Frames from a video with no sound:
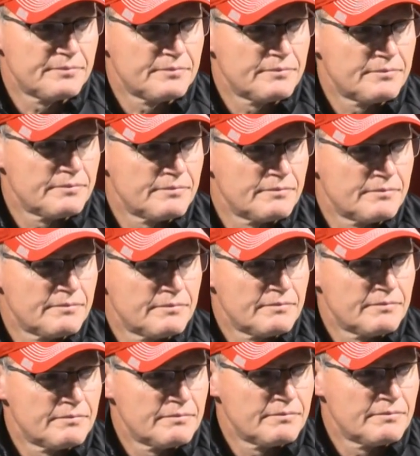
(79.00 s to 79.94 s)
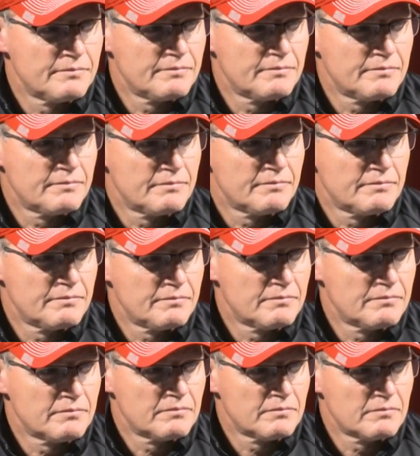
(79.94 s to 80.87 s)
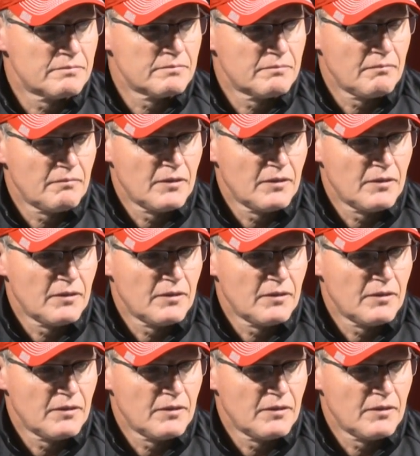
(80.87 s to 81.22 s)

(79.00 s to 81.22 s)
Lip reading: [no speech]